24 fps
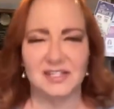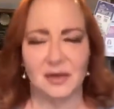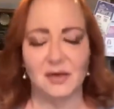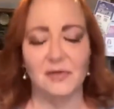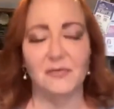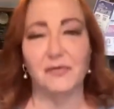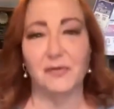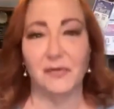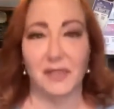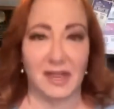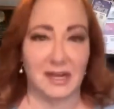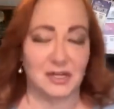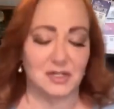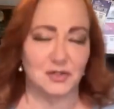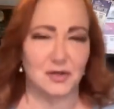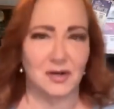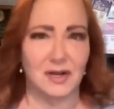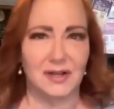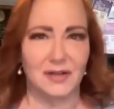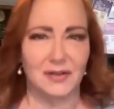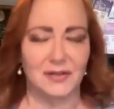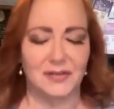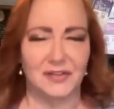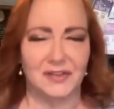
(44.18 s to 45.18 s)
go for that
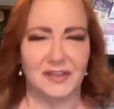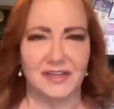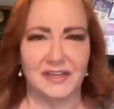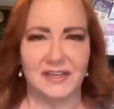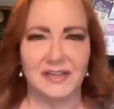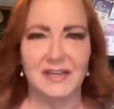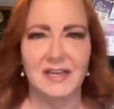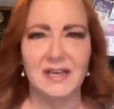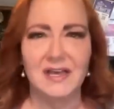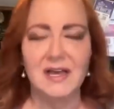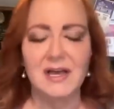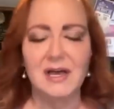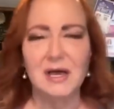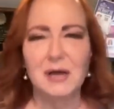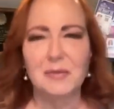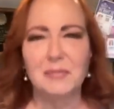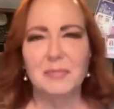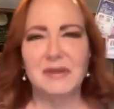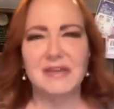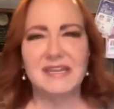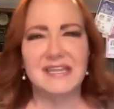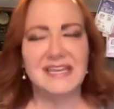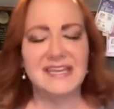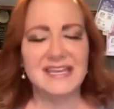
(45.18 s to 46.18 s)
trial thing.
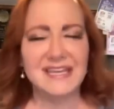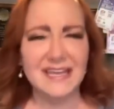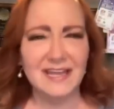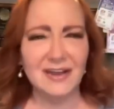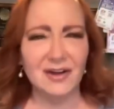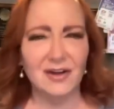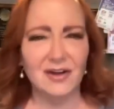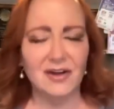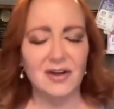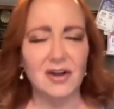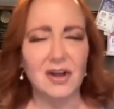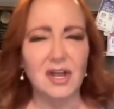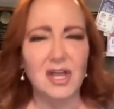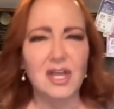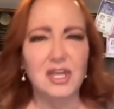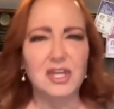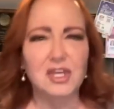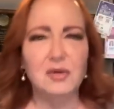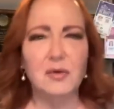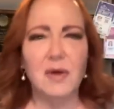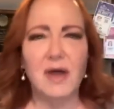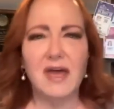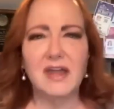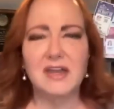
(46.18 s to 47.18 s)
But here
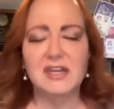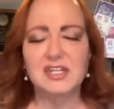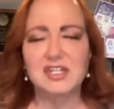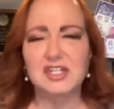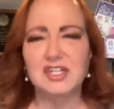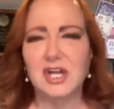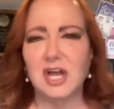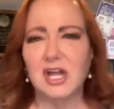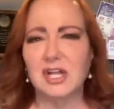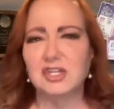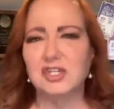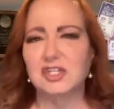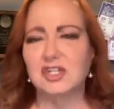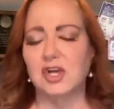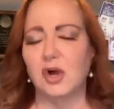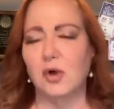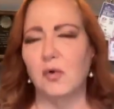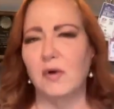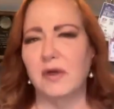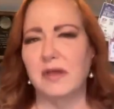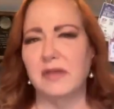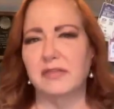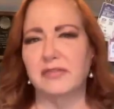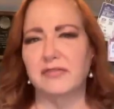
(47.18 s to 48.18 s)
you had a judge
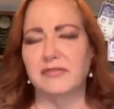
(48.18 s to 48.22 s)
going